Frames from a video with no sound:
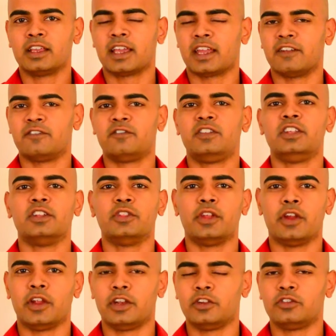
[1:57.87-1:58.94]
kind of feel
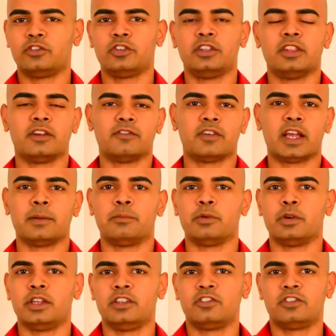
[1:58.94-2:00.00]
their energy, their
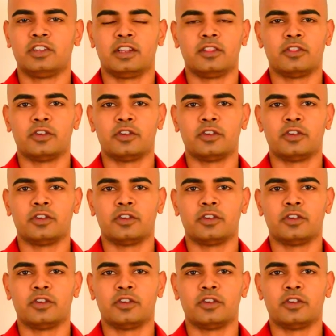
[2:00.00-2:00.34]
vibration,